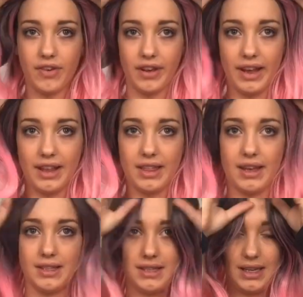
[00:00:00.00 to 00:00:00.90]
like
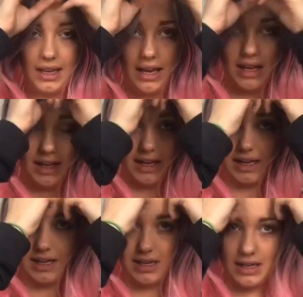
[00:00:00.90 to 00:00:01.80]
this again,
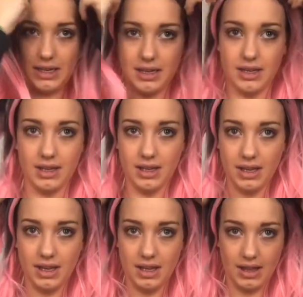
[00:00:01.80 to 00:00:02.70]
like
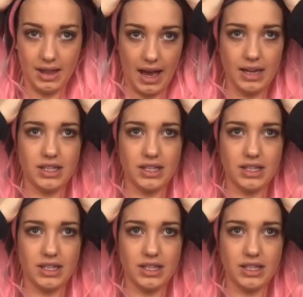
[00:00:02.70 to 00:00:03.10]
that